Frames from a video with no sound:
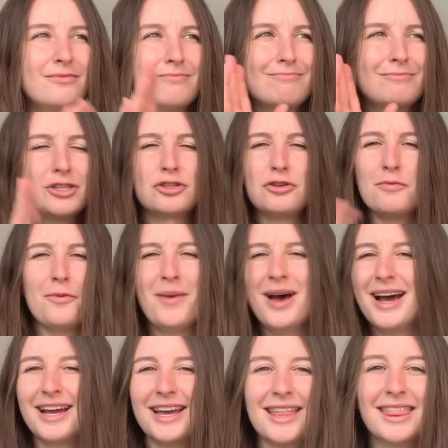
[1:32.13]

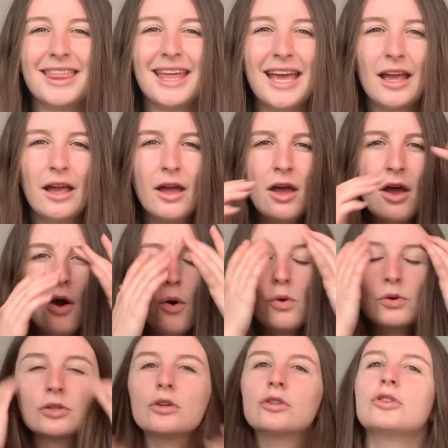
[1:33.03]
supermarket thing
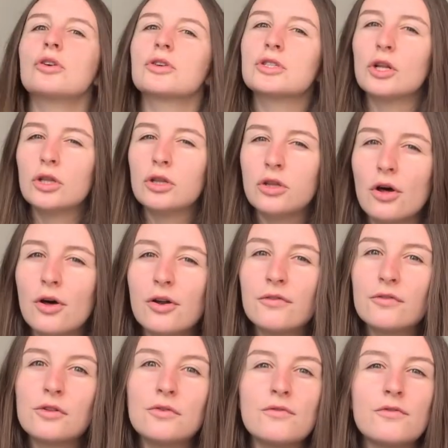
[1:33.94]
also stocks a lot
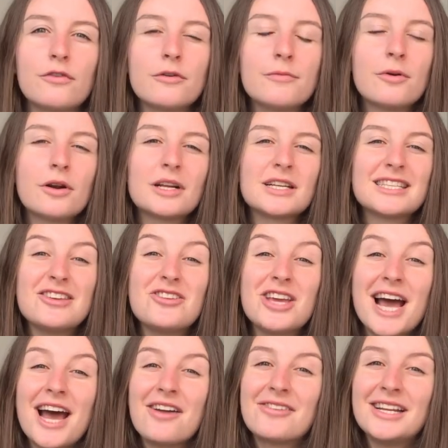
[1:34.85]
of gluten-free products that you
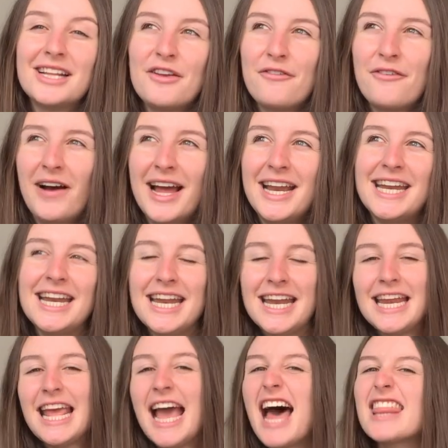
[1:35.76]
can't really find in
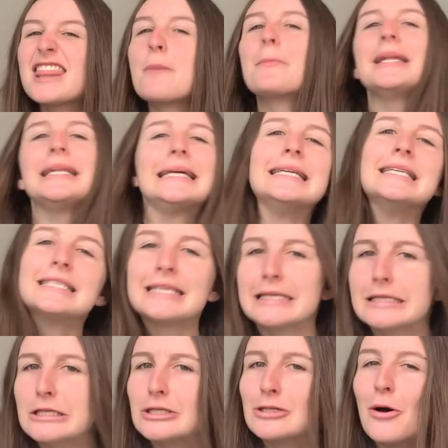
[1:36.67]
any other
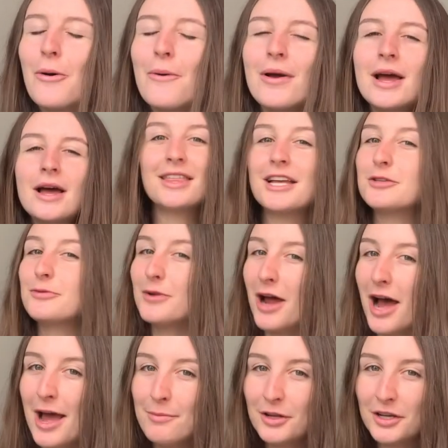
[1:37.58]
places. So that's what
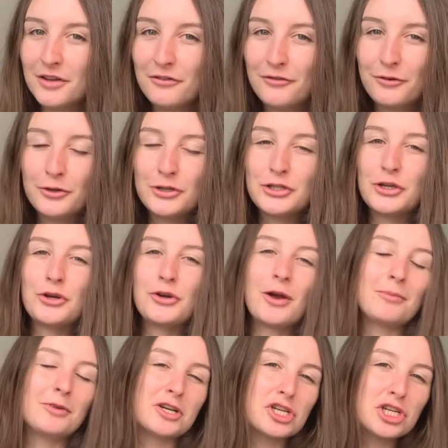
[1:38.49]
I'm looking forward to.
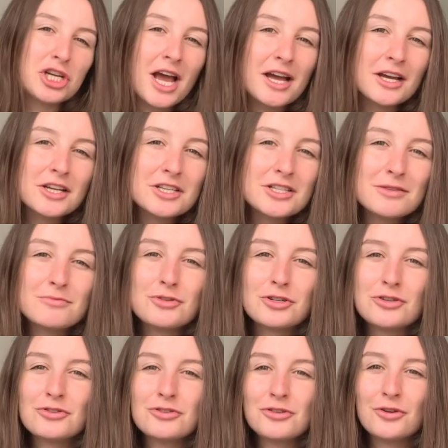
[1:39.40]
I'm going to chuck some
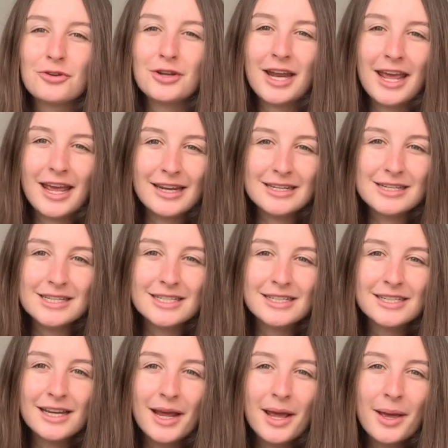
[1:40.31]
shoes on and
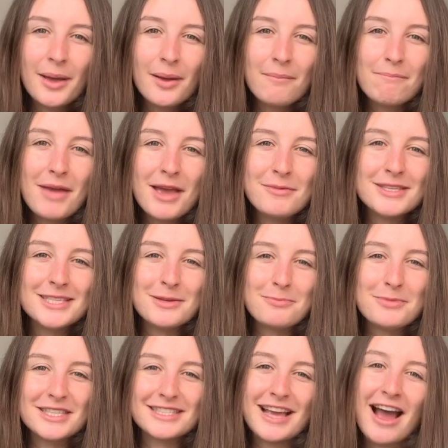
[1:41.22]
maybe some
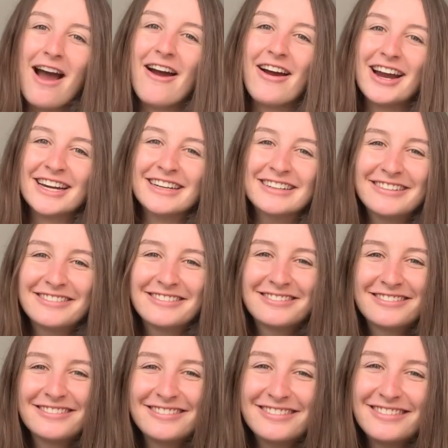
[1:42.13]
mascara
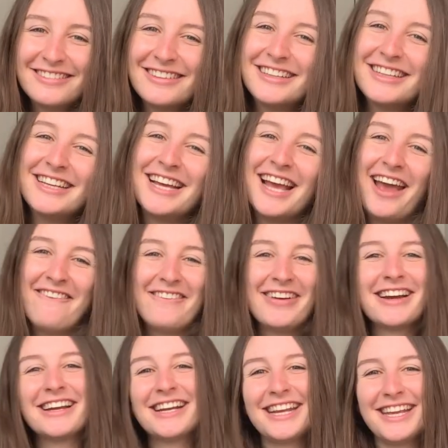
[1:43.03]
and
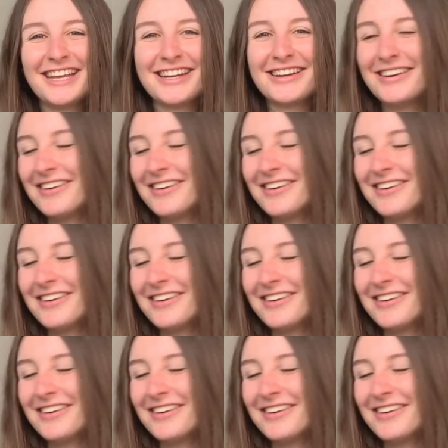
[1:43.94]
we're going to get